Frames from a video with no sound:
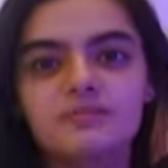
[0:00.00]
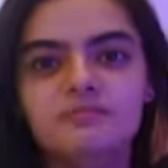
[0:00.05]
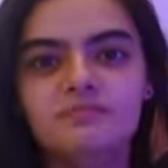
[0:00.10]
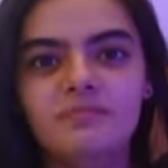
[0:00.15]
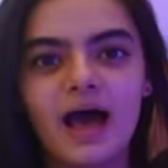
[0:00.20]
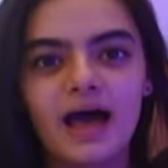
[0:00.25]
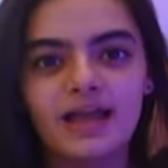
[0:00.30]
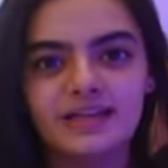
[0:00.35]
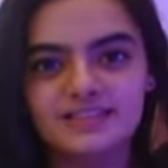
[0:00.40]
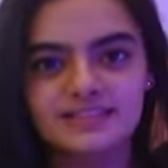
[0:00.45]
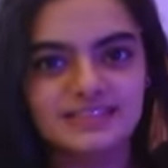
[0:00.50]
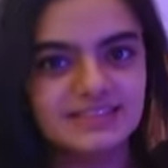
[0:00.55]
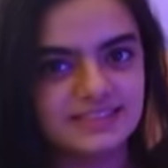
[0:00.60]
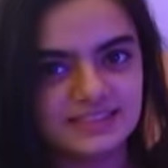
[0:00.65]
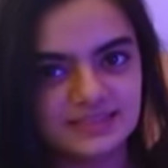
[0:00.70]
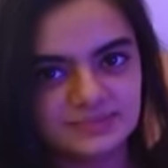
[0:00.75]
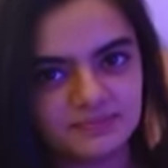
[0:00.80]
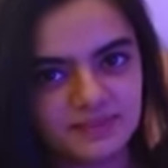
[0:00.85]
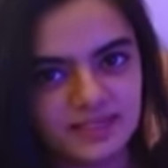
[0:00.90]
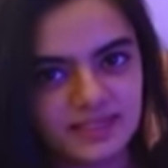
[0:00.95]

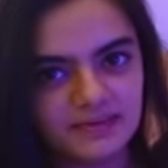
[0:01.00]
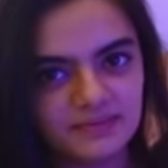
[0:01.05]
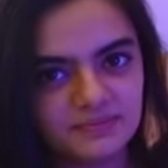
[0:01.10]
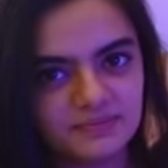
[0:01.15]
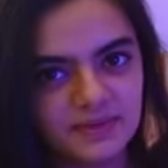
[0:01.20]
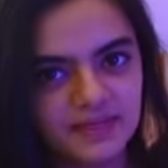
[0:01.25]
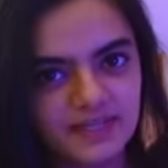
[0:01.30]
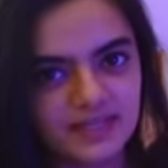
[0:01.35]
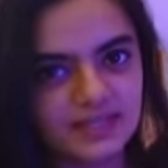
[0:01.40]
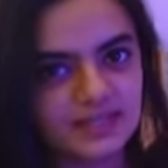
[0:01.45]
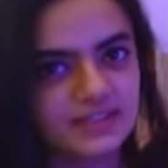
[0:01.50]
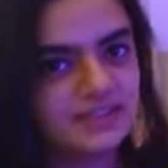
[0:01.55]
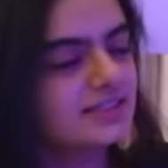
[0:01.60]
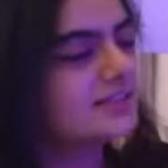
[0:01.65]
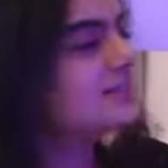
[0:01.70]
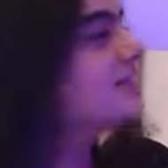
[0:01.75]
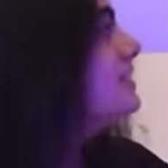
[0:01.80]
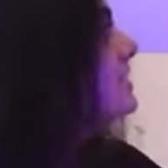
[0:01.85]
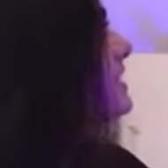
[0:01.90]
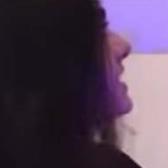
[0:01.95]
embarrasses me
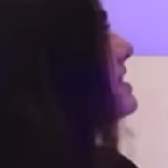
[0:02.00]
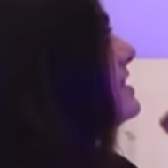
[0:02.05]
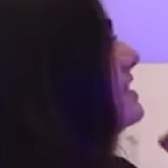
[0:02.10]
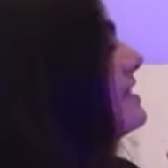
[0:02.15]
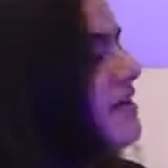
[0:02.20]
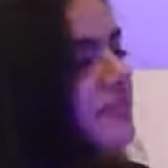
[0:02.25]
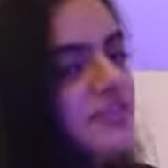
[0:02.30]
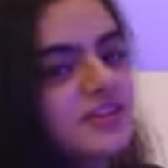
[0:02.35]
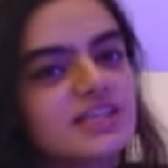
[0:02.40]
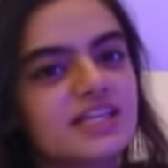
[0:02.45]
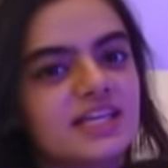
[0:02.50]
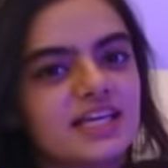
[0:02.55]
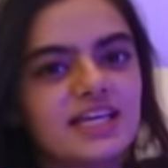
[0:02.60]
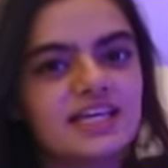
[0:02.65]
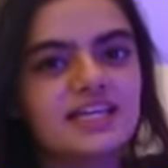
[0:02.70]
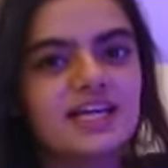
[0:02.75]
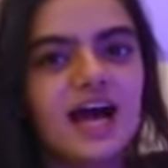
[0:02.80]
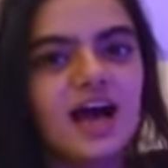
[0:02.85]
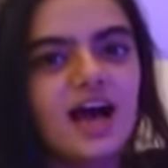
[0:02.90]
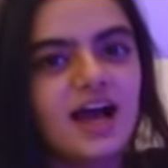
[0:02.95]
because in seventh
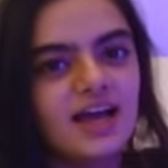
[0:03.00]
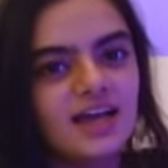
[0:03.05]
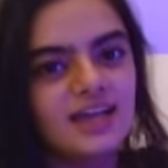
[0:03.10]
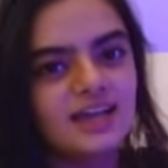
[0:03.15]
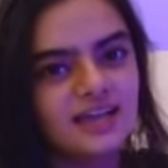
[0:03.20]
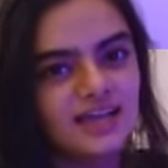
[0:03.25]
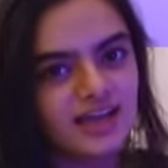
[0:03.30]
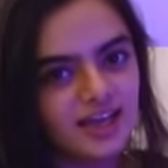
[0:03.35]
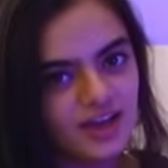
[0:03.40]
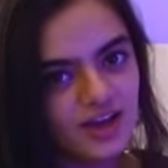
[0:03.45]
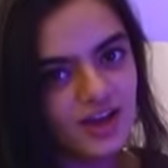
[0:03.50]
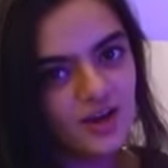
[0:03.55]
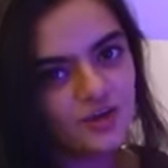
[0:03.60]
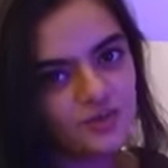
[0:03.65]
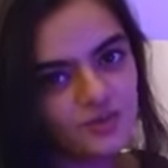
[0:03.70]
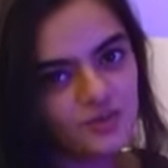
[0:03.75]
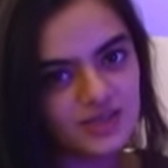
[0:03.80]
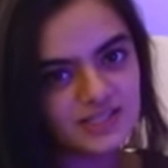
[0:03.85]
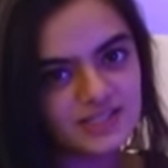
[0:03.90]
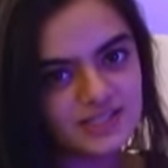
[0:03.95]
grade I
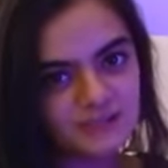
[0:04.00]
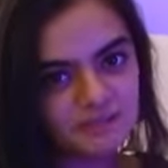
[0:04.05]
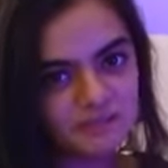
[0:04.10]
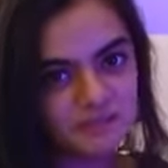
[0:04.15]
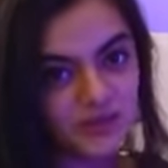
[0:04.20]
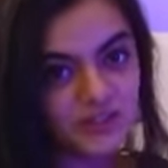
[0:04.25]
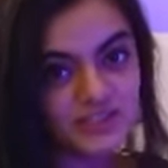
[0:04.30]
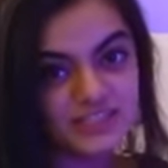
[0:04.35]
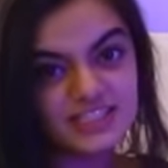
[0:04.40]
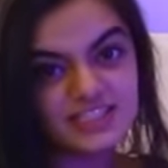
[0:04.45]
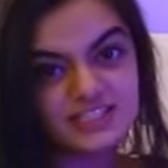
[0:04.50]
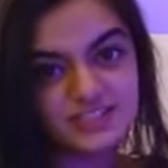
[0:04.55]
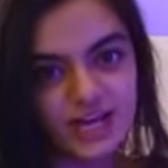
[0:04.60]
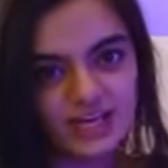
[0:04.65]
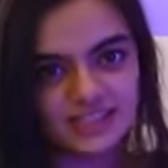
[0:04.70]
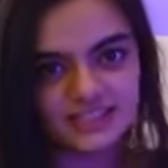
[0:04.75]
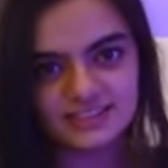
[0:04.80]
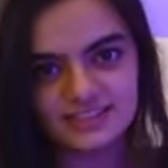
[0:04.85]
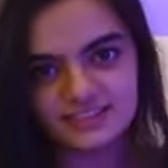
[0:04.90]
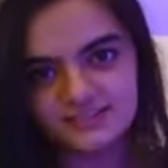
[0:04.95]
was a Percy
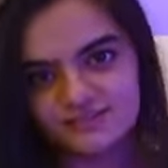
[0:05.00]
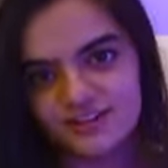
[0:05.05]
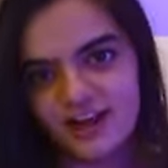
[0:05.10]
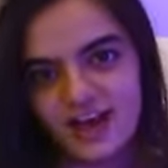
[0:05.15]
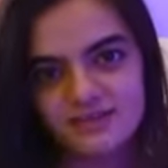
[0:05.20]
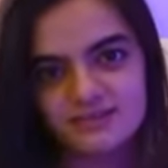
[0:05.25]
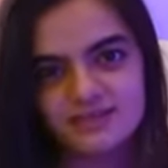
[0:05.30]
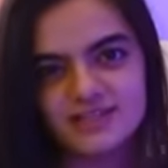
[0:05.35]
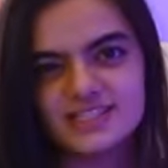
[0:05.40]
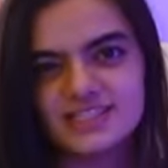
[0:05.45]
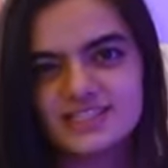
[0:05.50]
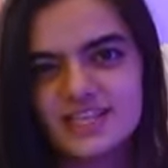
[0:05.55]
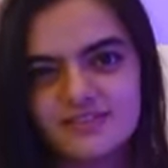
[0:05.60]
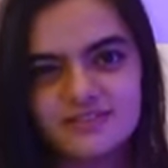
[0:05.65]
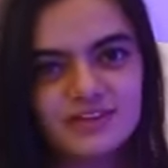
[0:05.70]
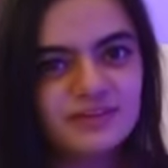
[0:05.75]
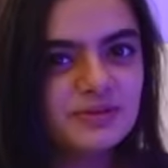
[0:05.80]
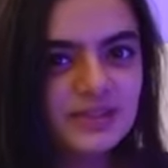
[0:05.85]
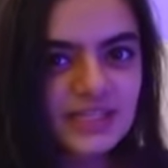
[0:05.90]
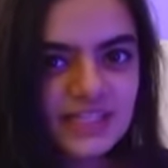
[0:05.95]
Jackson fan because
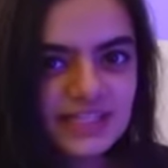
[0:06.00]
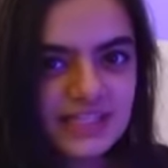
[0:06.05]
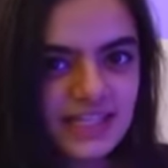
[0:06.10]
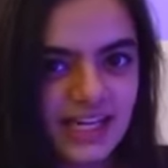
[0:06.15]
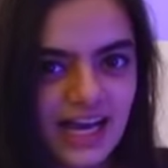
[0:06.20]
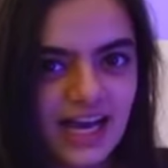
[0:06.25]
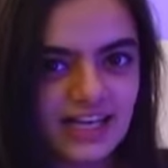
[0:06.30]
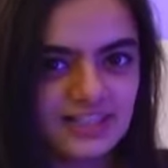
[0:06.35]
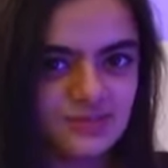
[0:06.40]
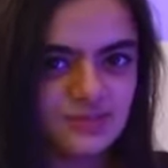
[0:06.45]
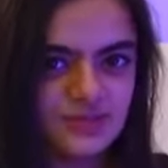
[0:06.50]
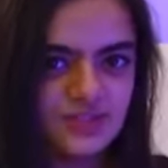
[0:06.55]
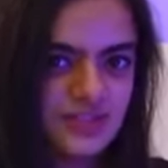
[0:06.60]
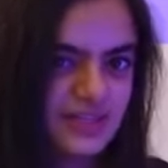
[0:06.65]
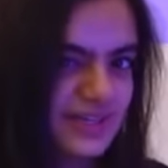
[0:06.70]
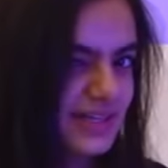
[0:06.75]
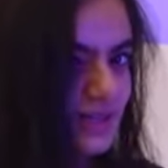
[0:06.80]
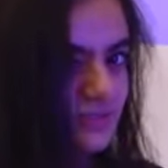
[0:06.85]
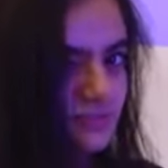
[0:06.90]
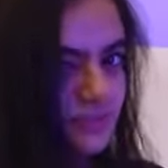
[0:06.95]
everybody in the class was
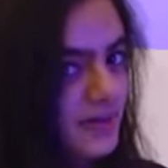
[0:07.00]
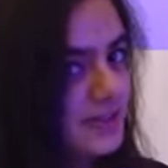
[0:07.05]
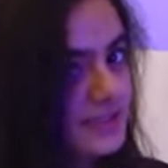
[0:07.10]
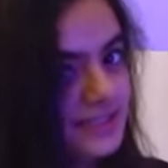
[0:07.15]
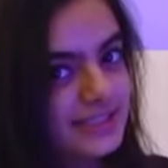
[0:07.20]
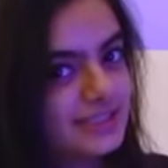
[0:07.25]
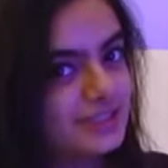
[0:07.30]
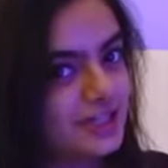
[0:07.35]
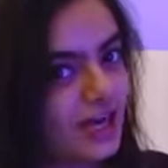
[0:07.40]
reading Percy